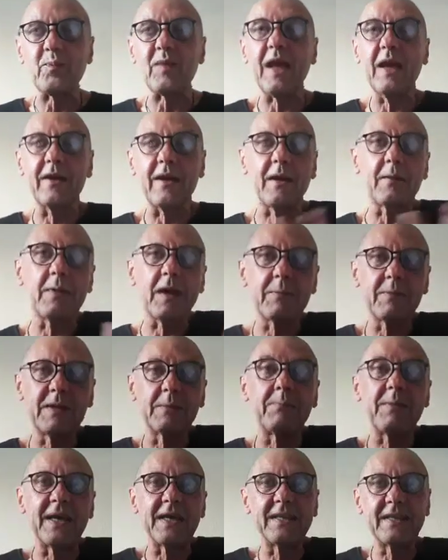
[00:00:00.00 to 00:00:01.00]
I've been
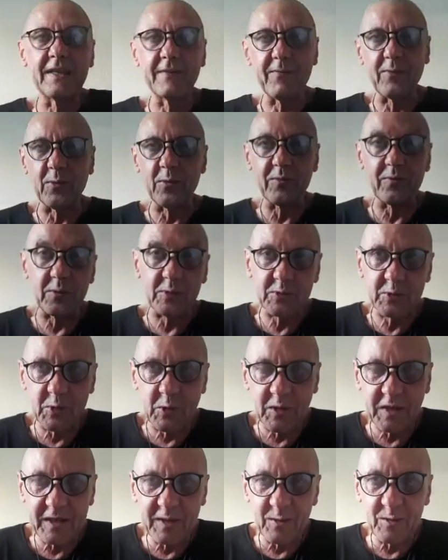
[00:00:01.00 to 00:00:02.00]
painting for
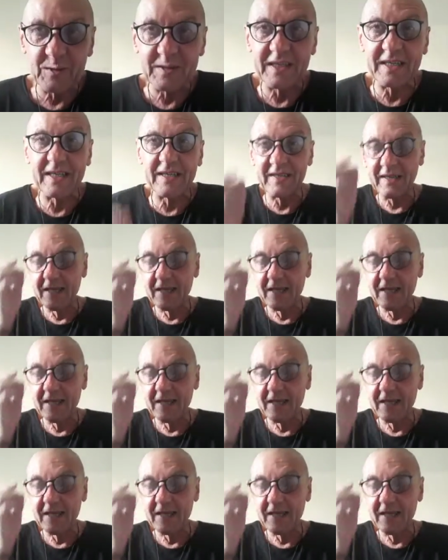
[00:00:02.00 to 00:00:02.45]
30 years, and